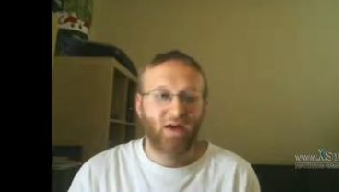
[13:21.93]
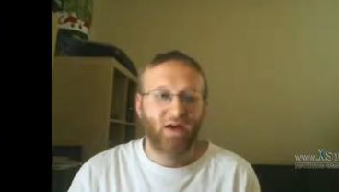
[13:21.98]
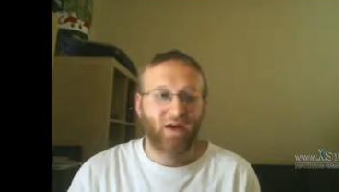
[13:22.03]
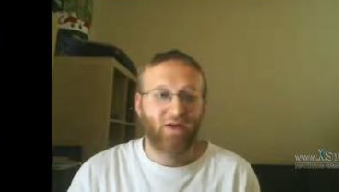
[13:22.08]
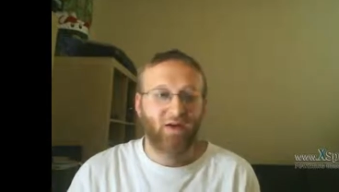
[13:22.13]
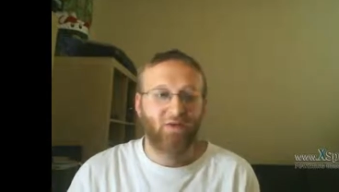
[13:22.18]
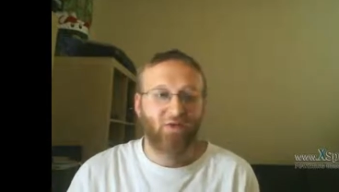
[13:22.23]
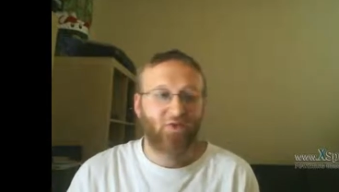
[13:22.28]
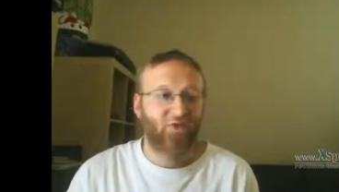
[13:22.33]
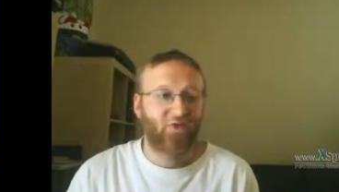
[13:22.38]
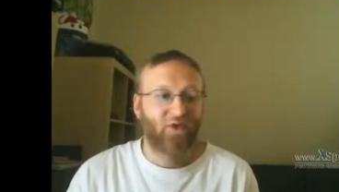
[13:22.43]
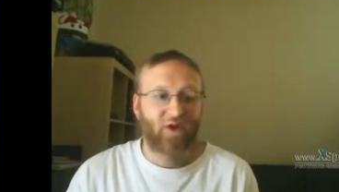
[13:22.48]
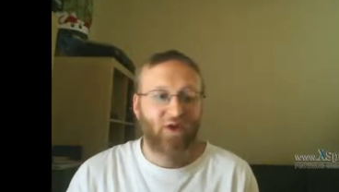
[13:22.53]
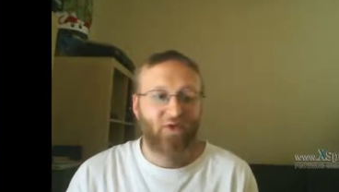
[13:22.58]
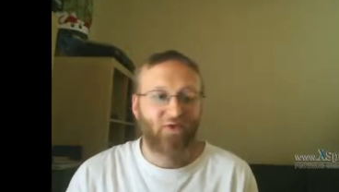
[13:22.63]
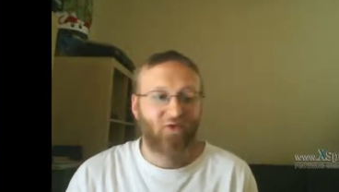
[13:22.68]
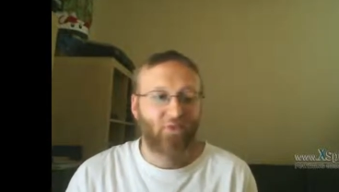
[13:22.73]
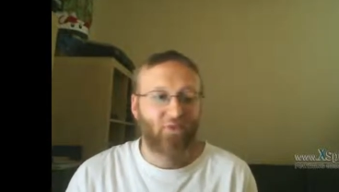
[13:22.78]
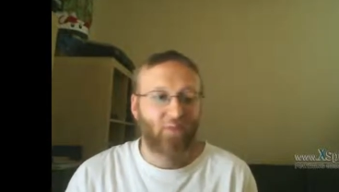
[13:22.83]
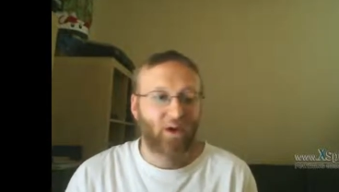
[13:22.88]
it
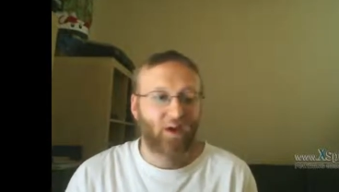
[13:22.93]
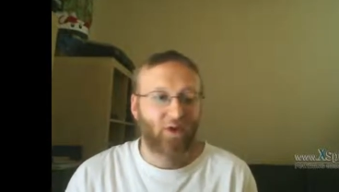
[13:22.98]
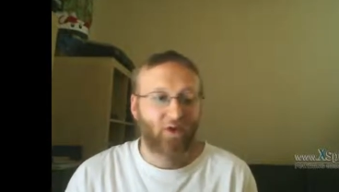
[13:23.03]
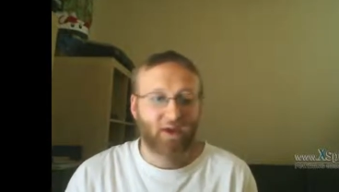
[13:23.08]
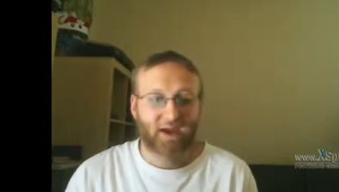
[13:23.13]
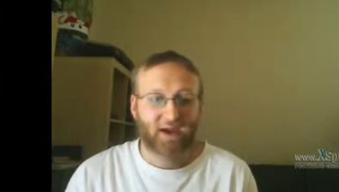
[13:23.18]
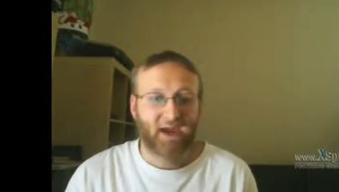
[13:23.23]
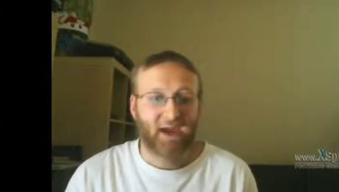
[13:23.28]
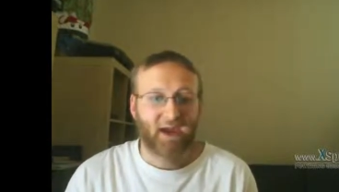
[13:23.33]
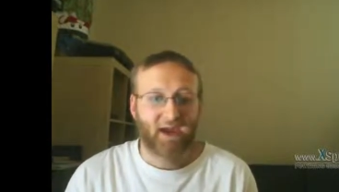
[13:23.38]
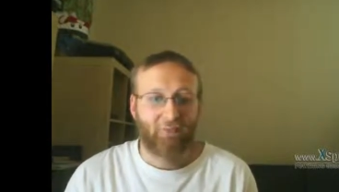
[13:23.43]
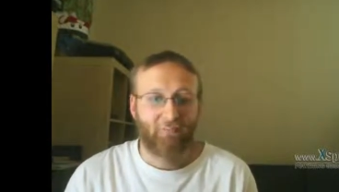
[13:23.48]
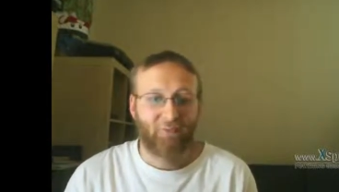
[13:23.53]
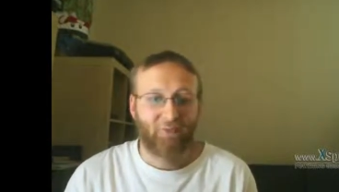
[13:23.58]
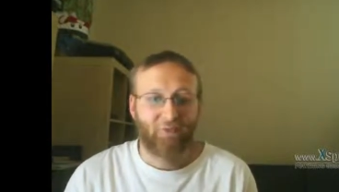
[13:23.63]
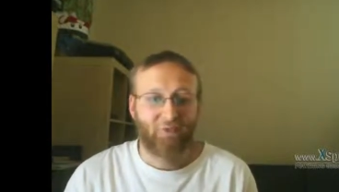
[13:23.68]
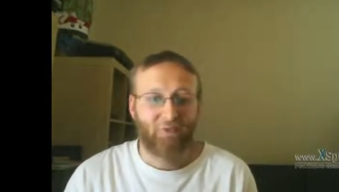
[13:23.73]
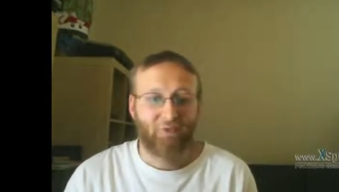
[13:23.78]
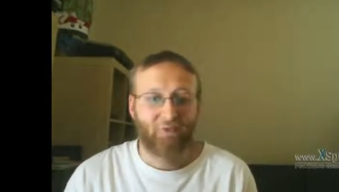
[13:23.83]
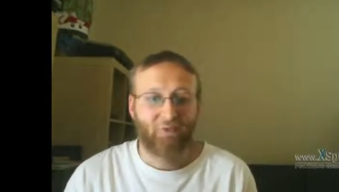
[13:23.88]
smelled of cat
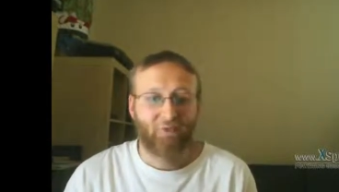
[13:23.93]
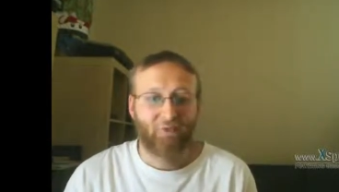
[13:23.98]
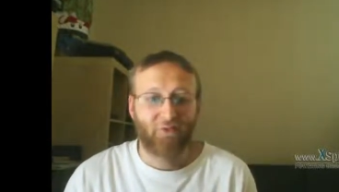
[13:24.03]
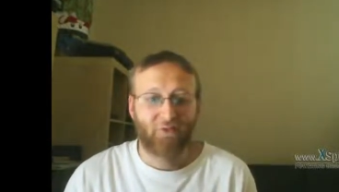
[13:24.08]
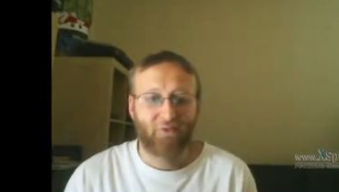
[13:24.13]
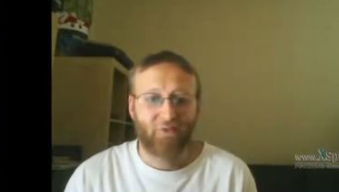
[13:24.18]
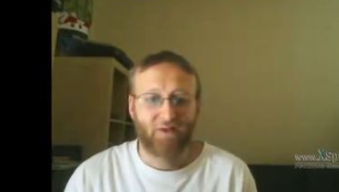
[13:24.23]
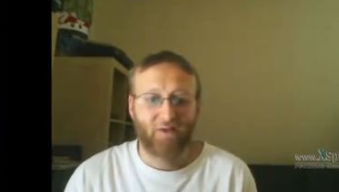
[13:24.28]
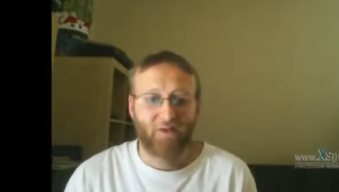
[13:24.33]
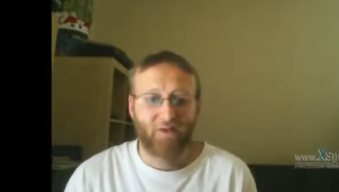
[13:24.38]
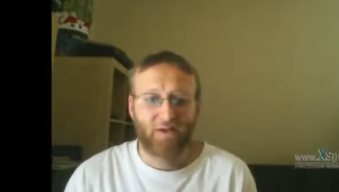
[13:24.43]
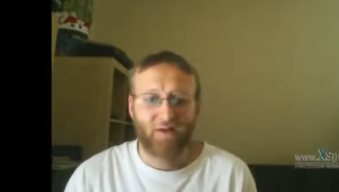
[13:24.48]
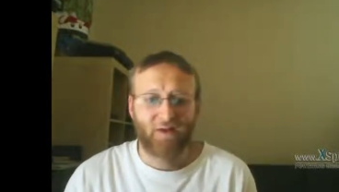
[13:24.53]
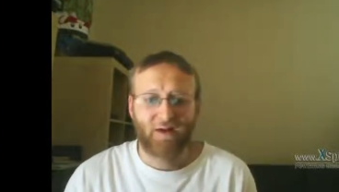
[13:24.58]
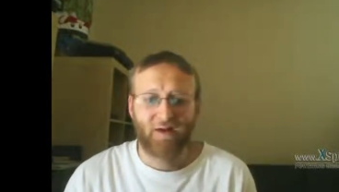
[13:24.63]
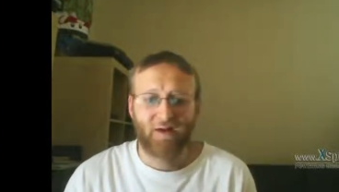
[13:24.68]
piss. It was, ugh.